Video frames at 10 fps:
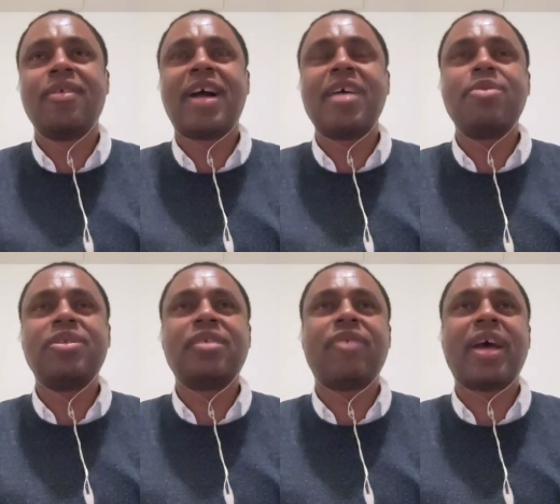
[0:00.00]
I
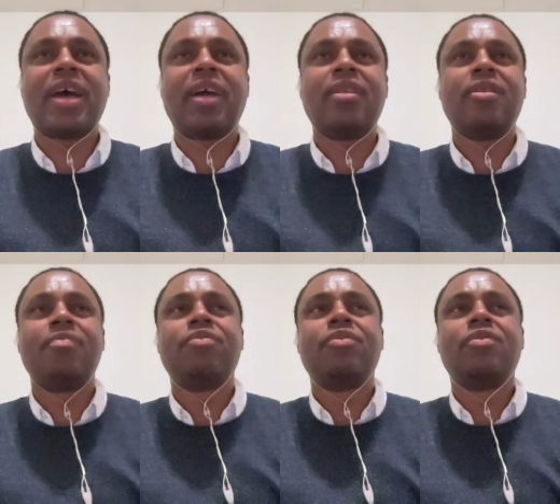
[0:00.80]
must have had
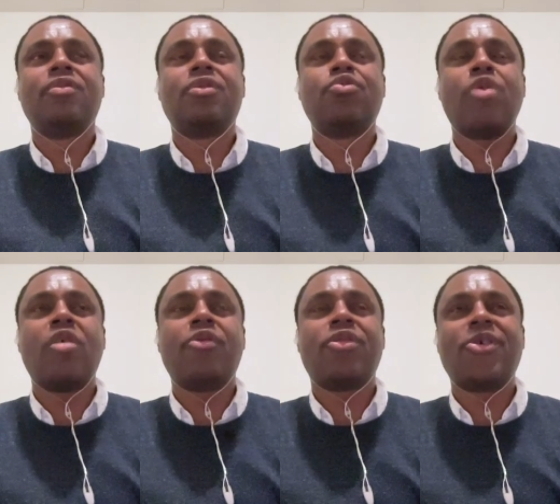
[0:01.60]

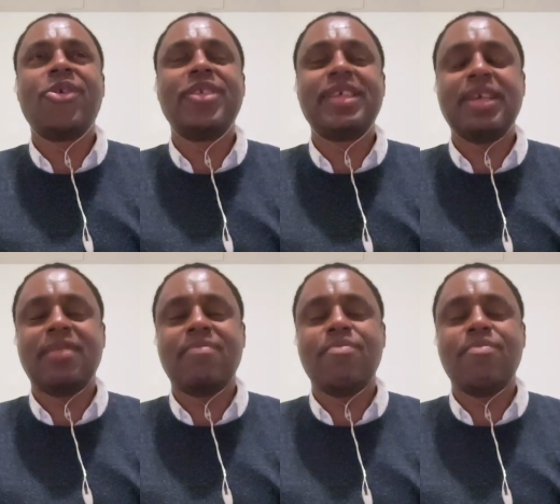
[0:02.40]
12 or 13